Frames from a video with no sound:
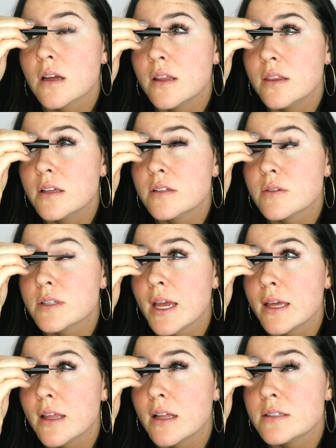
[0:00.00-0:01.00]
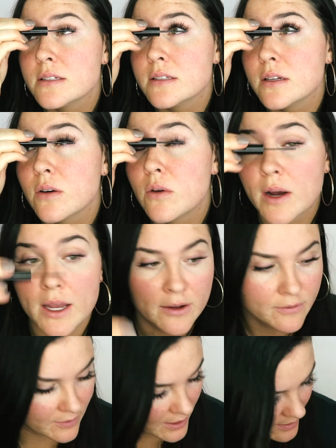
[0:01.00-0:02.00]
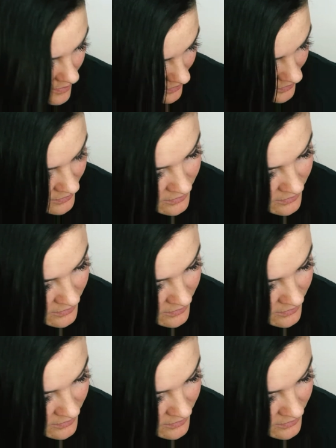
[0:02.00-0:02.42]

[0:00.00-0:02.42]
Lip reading: And this will take that stick away from